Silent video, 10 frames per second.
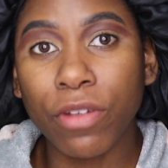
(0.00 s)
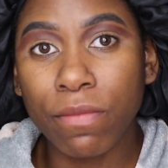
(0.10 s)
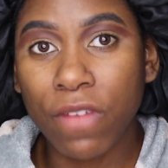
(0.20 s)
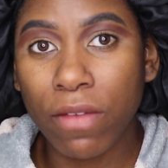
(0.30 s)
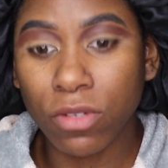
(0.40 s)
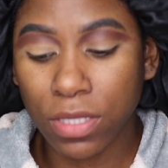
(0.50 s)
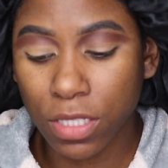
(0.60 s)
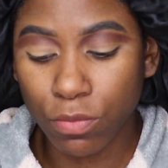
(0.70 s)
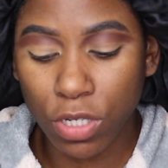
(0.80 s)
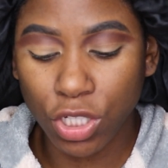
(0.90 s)

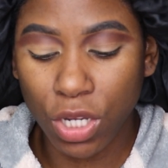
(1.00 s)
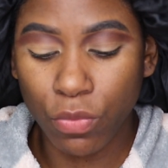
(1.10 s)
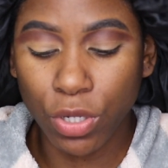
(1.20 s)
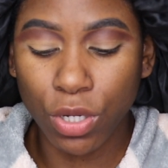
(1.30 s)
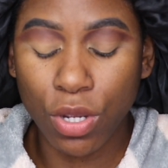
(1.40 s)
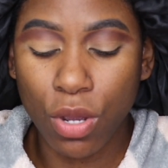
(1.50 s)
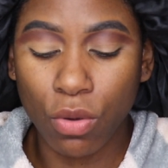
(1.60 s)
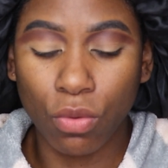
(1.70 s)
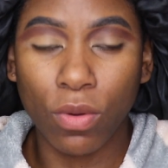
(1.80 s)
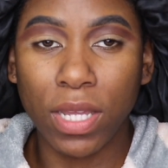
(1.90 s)
M506 brush and we're gonna
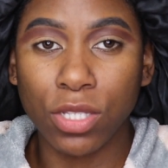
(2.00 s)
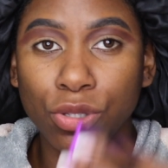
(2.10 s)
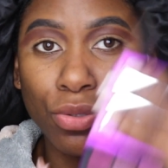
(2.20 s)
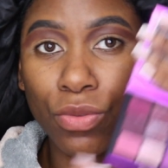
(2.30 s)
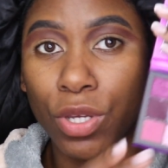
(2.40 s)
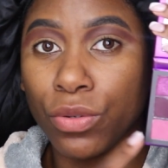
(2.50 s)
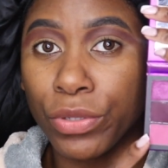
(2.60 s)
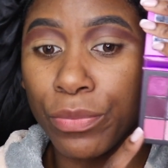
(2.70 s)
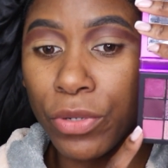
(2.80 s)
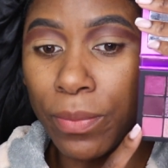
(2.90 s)
go into the
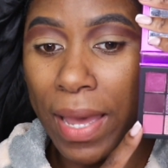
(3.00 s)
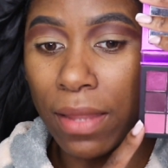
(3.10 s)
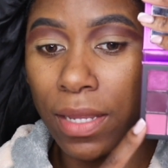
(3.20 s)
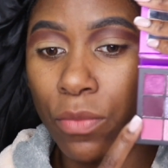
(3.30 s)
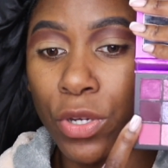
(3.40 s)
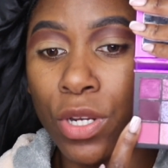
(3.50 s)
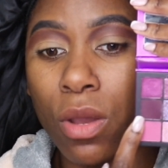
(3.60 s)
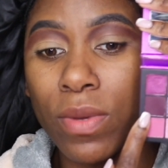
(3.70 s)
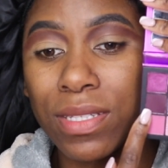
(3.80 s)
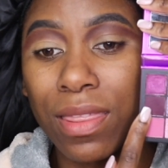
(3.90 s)
Huda Beauty palette and we're gonna
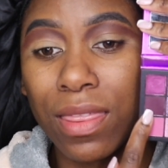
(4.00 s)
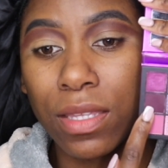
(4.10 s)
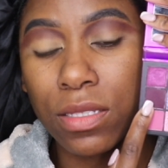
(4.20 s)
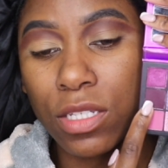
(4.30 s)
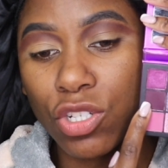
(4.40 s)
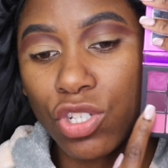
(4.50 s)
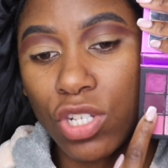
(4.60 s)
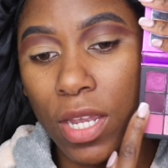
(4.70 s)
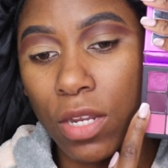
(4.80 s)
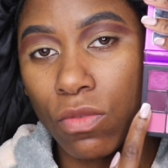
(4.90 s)
go into this
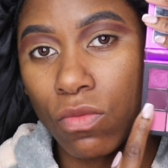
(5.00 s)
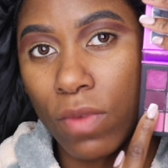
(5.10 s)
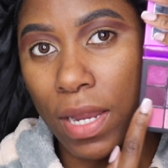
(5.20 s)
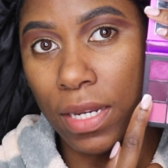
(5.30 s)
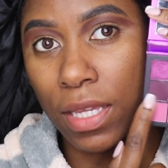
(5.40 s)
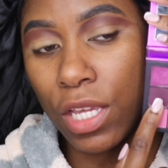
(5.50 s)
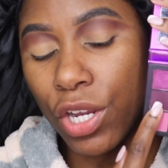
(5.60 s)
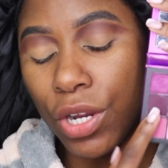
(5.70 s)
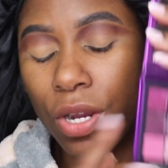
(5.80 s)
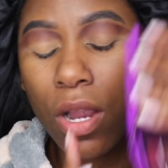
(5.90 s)
shade right
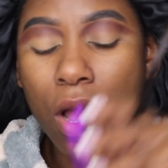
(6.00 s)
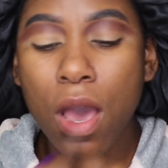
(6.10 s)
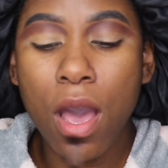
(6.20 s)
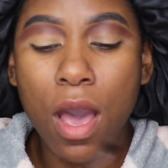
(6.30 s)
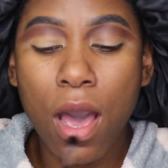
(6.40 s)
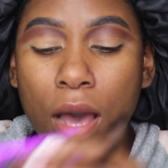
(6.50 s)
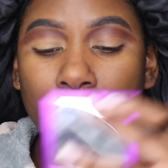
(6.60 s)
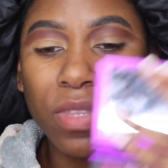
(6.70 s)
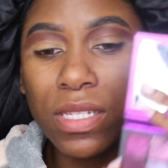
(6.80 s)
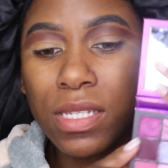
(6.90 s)
here.
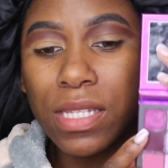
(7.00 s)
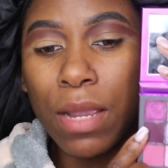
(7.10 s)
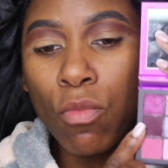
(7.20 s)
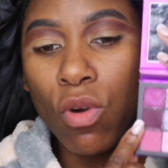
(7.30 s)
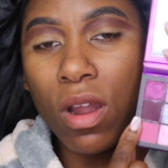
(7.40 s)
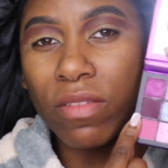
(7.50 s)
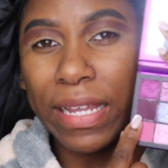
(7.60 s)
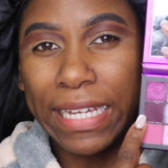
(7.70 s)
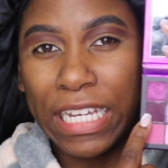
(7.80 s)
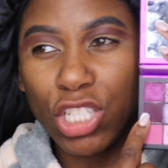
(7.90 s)
This is like more of
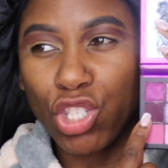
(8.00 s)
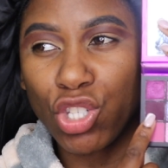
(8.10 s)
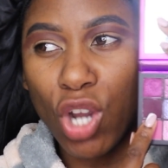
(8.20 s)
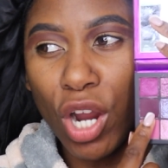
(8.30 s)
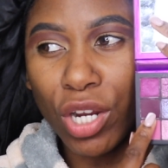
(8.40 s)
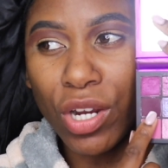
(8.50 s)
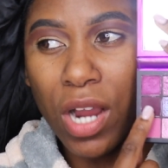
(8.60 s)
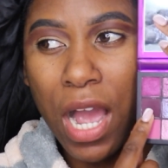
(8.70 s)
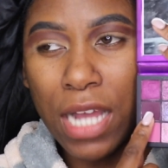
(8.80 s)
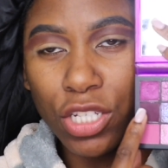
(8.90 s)
like a darker
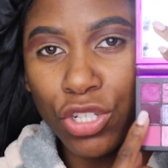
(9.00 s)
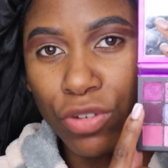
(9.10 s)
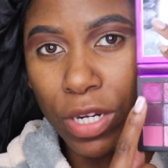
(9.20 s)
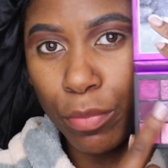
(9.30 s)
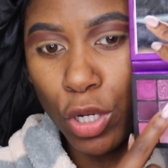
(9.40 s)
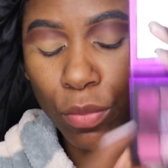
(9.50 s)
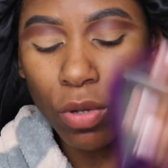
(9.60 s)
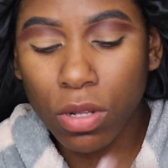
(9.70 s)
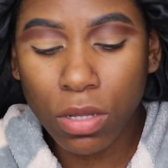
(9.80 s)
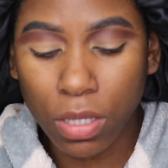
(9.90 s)
concentrated
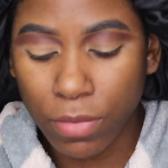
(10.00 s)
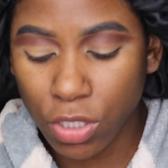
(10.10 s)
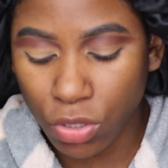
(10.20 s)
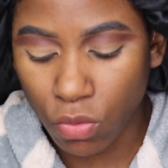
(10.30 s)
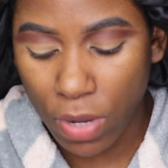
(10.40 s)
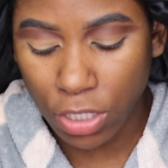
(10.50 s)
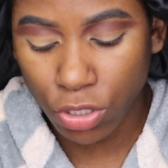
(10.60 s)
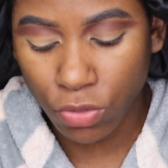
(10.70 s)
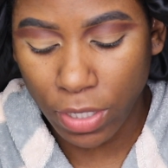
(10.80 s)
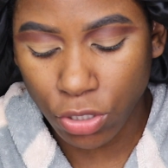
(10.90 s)
purple. Let me just swatch
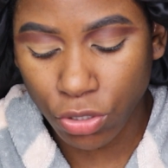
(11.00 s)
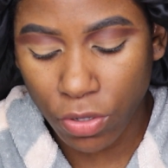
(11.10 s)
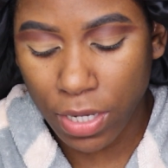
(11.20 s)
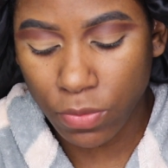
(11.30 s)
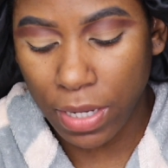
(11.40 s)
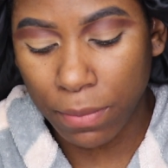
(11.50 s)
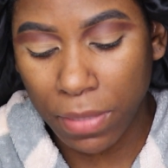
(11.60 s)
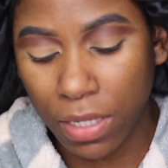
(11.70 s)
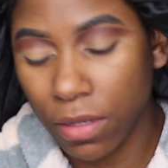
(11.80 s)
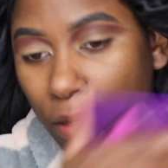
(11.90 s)
it so I can show you guys what I
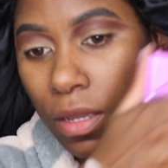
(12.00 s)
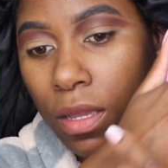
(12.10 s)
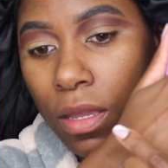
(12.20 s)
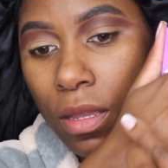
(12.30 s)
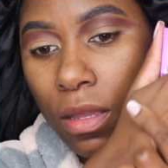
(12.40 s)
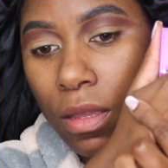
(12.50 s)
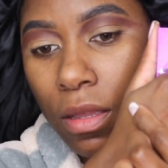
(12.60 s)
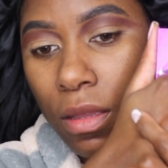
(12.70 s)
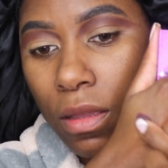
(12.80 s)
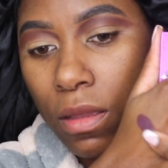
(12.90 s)
mean.
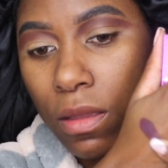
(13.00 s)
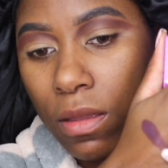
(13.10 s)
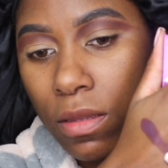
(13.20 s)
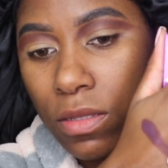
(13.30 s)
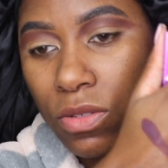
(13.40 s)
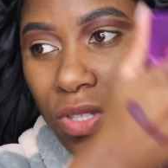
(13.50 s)
Do you